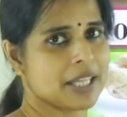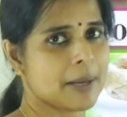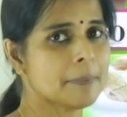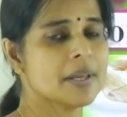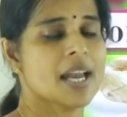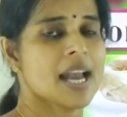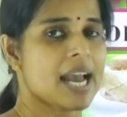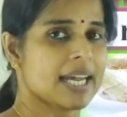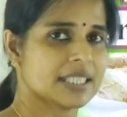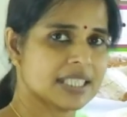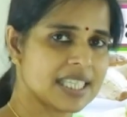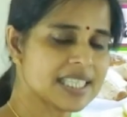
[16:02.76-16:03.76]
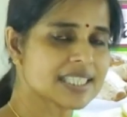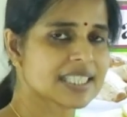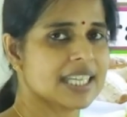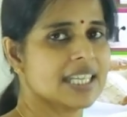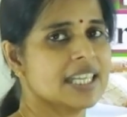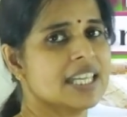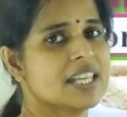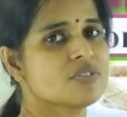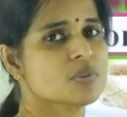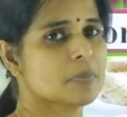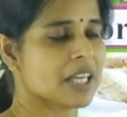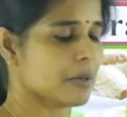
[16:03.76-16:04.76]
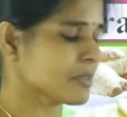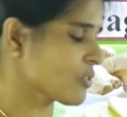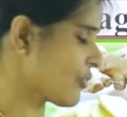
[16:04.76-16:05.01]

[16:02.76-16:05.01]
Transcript: them, and these scaly leaves becomes